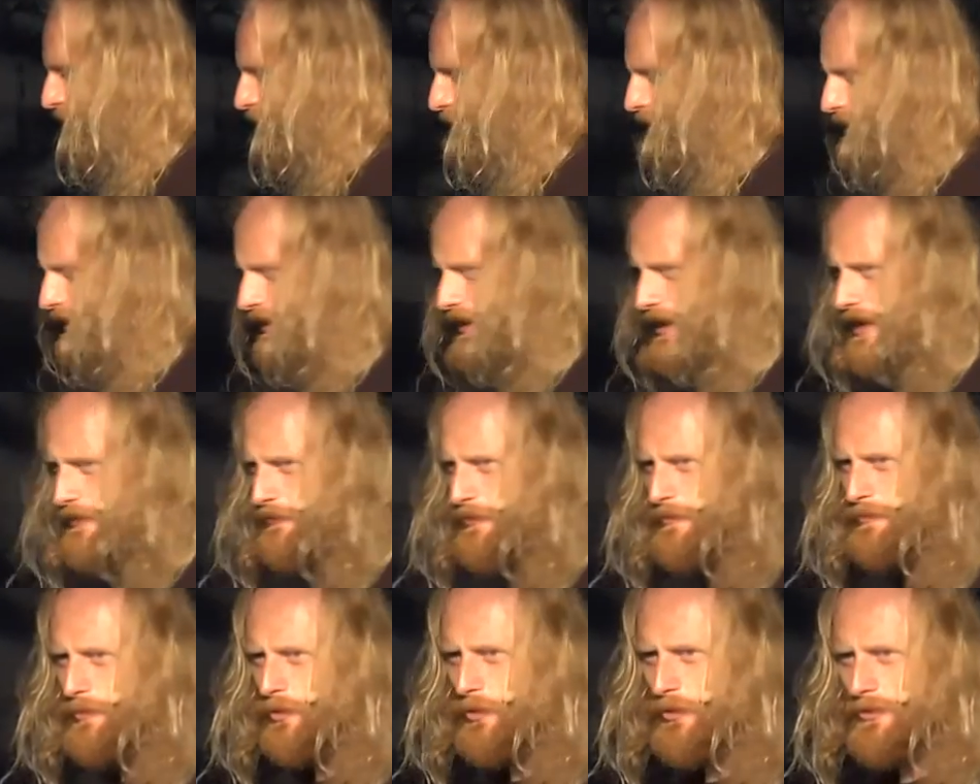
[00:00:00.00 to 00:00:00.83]
using
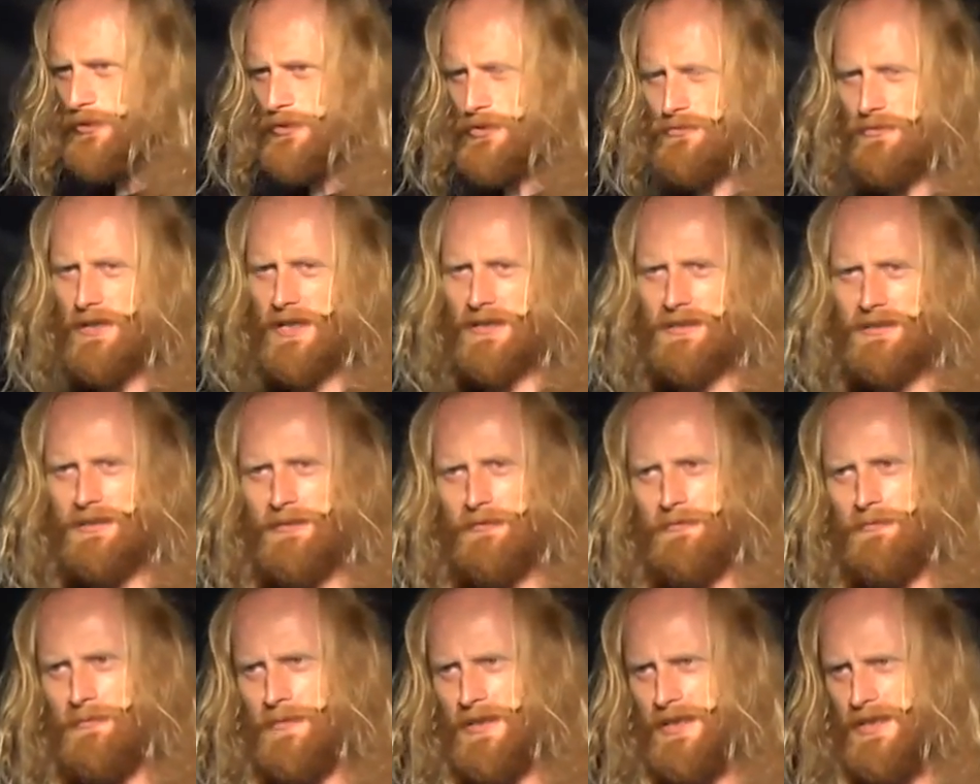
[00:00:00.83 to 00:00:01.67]
ever more
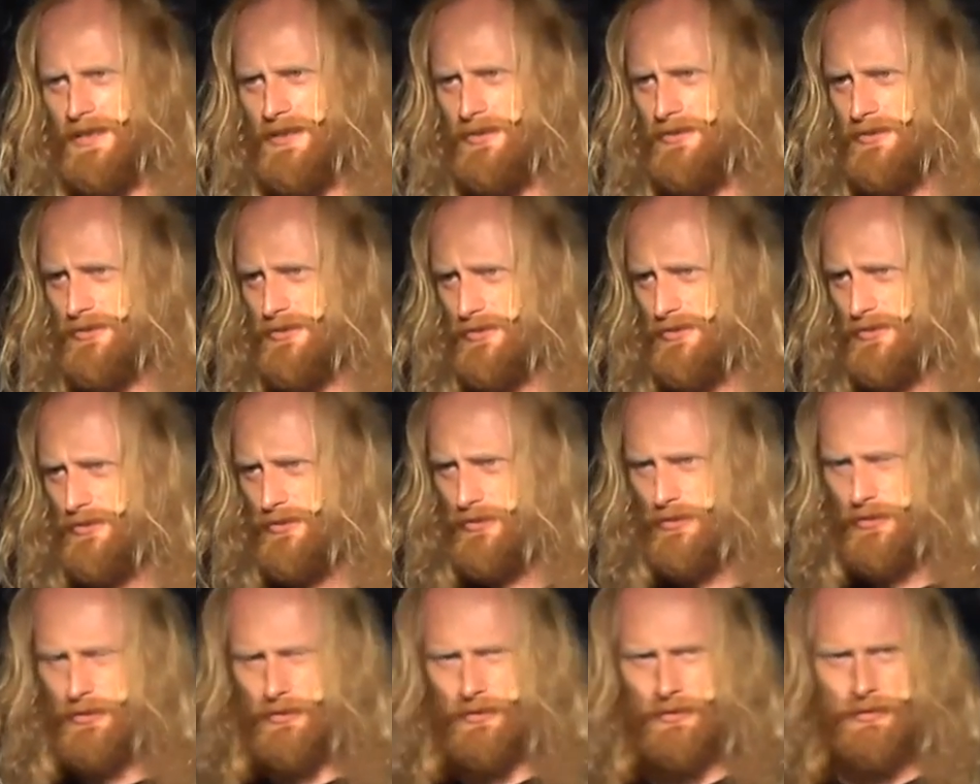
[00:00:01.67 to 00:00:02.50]
destructive means
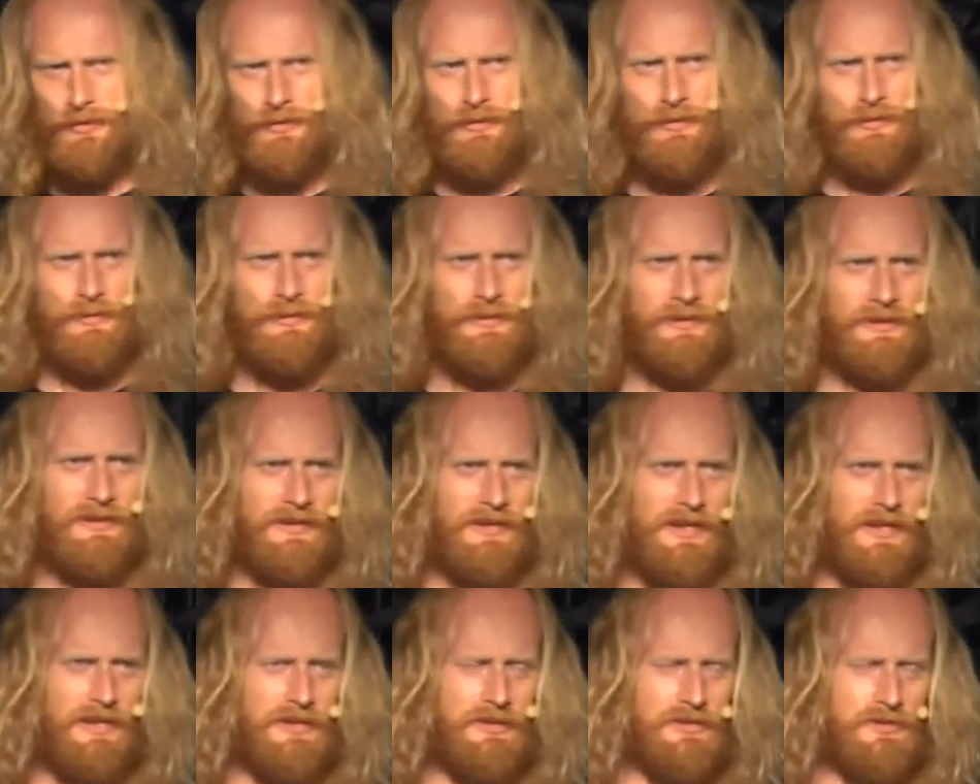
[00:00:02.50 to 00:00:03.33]
to
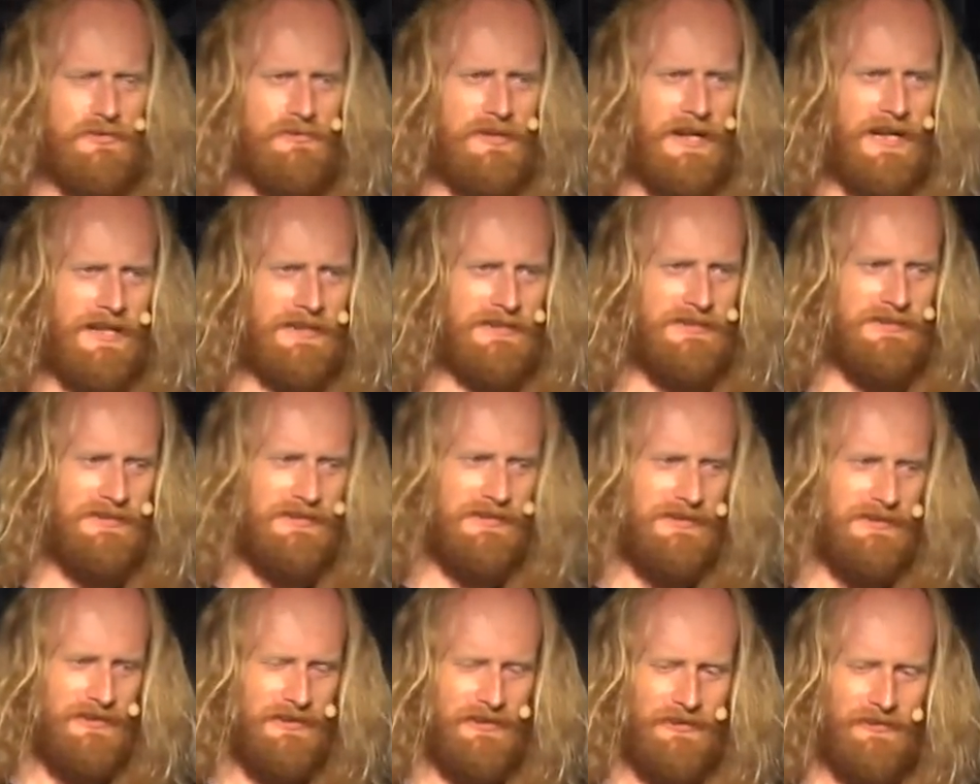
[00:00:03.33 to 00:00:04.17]
extract
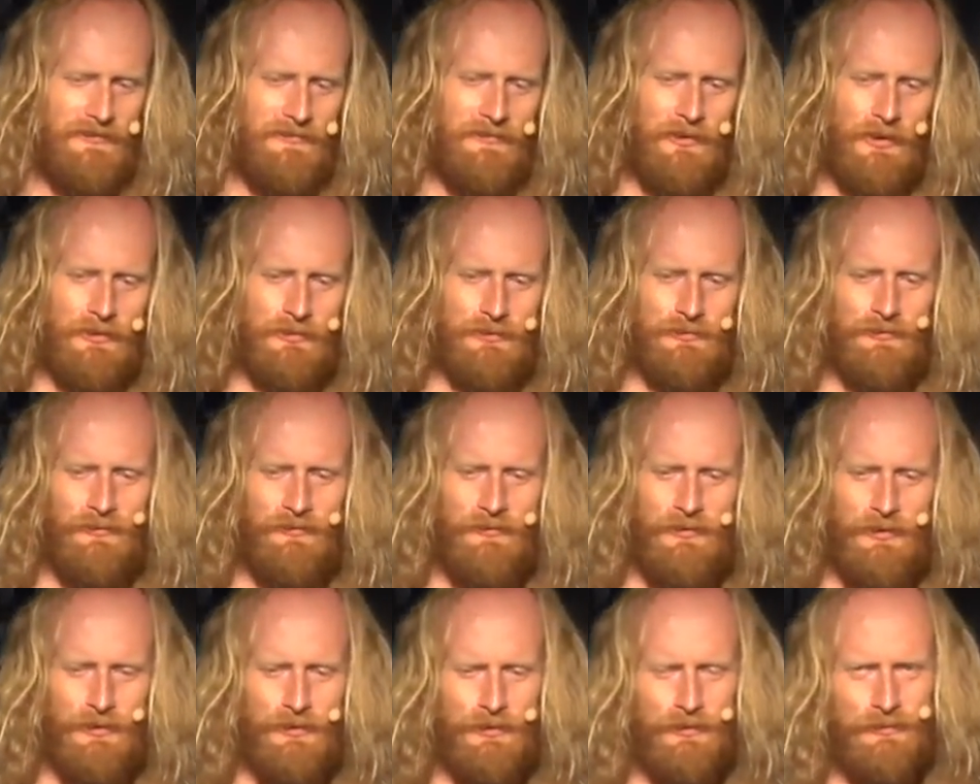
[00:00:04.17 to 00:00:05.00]
fossil
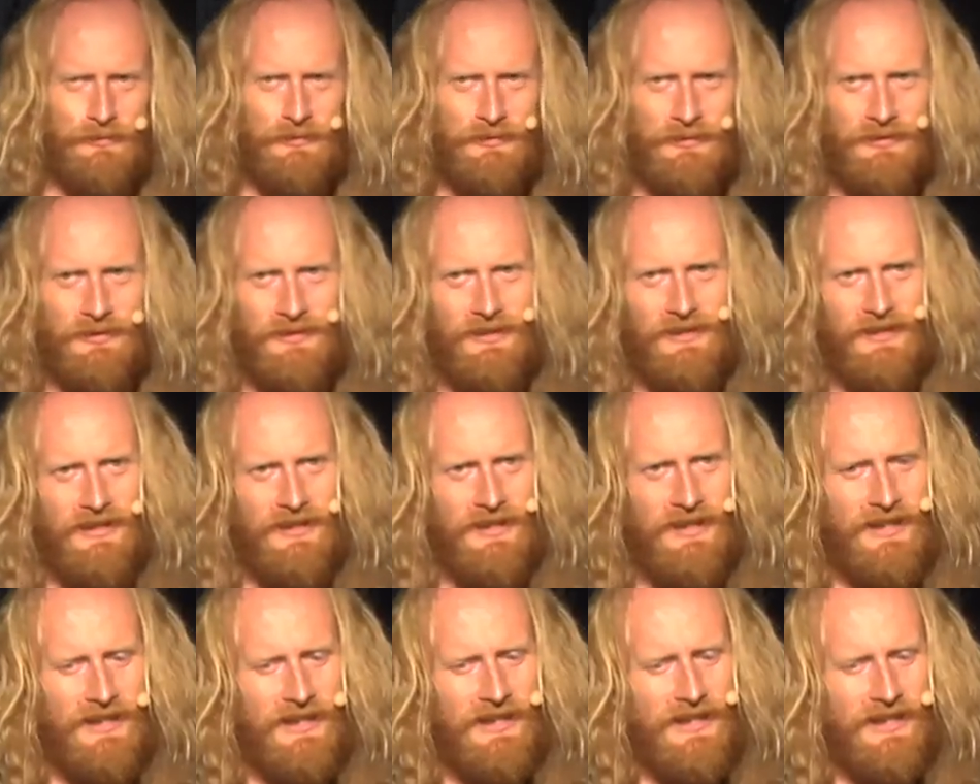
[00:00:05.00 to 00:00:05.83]
fuels,
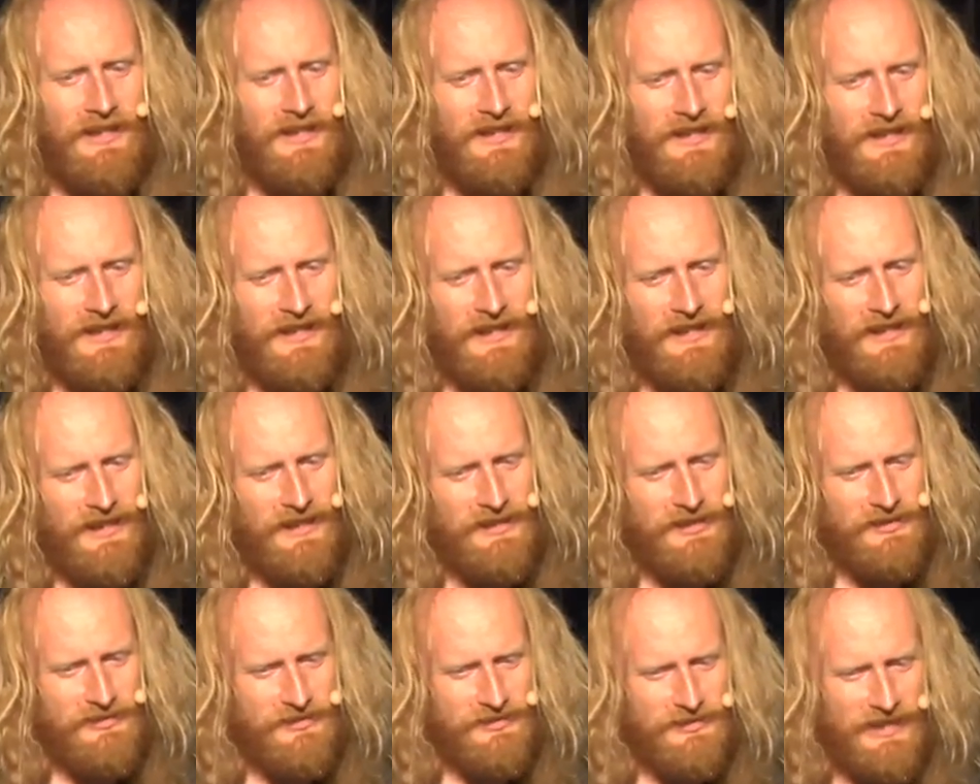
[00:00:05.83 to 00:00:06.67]
uh,
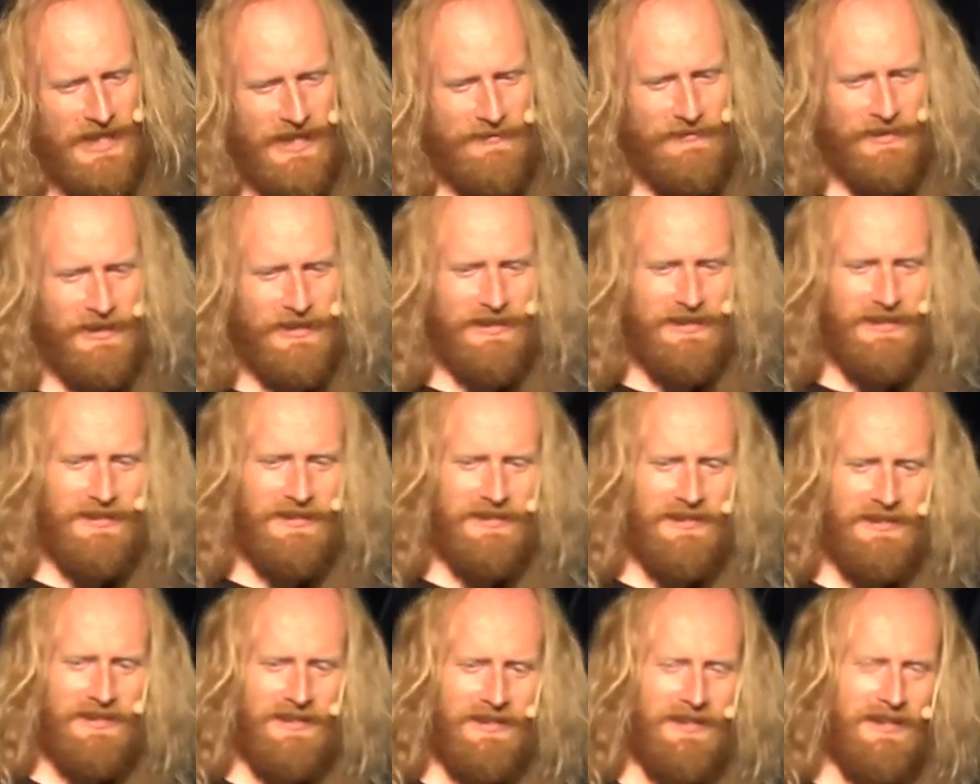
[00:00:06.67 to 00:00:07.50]
and this is
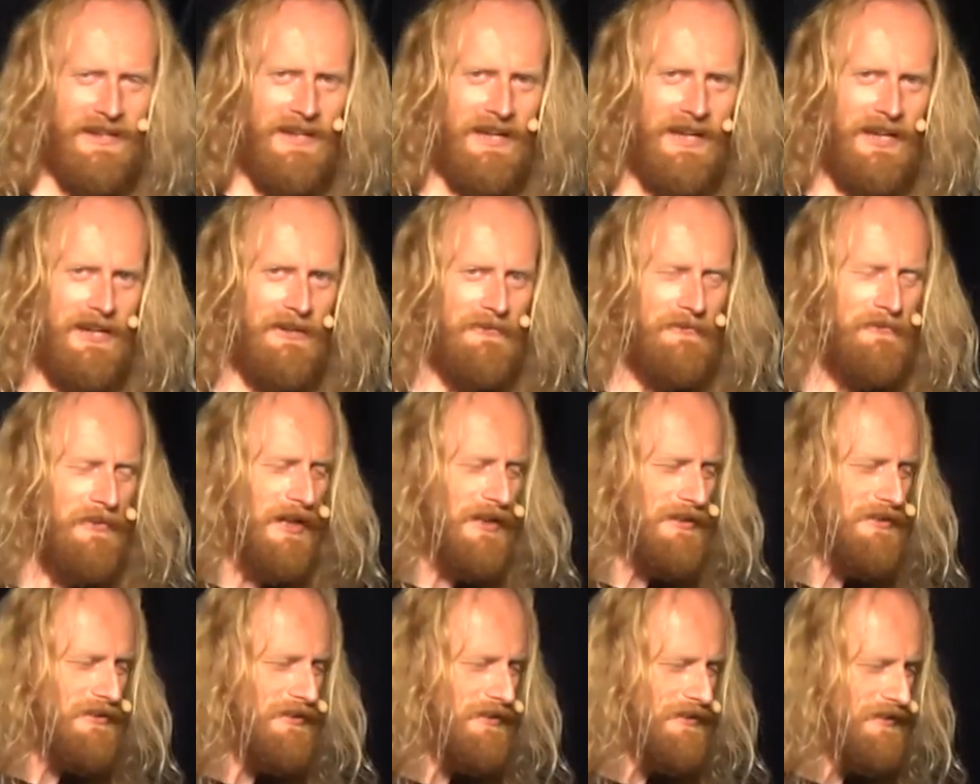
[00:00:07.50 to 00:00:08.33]
having an
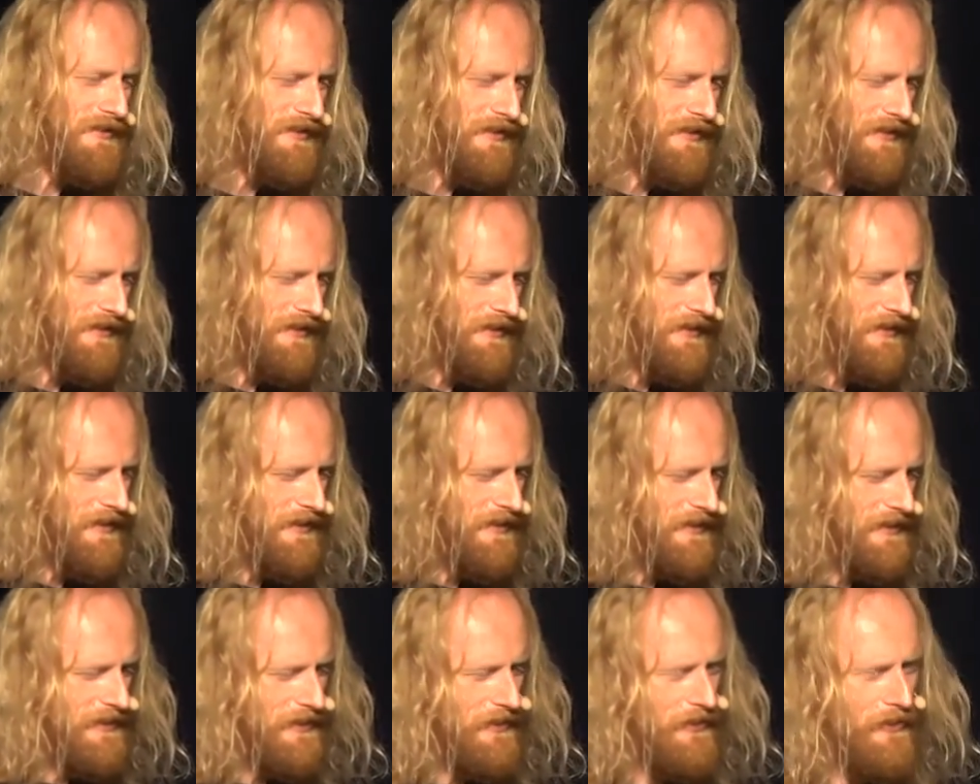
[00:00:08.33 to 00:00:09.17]
effect
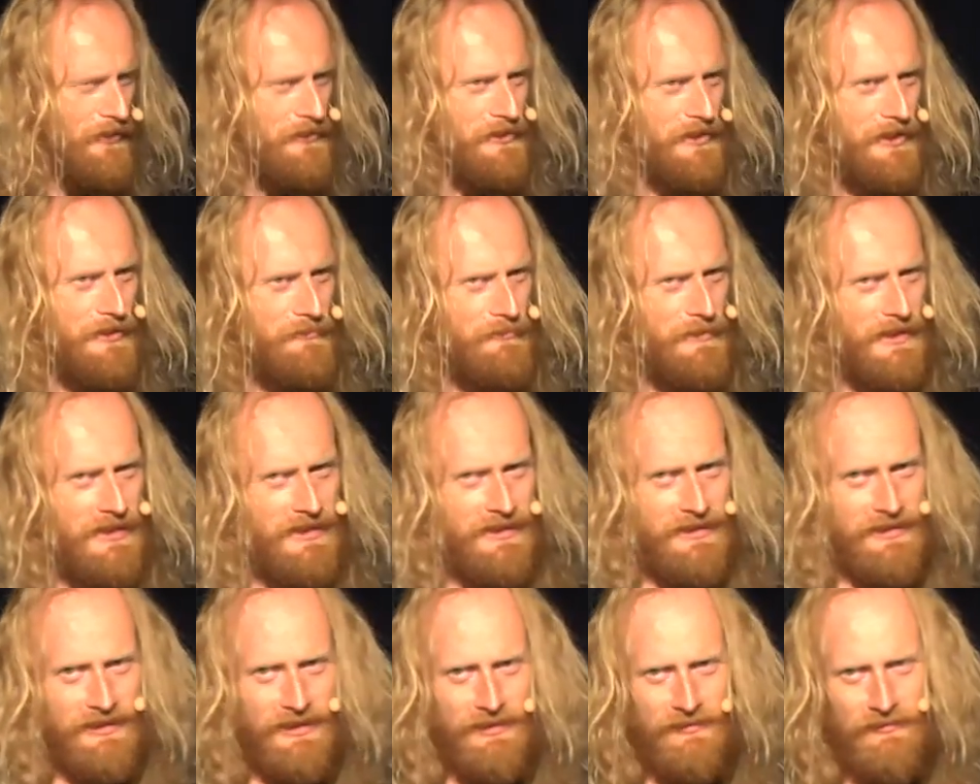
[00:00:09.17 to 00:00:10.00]
on the immediate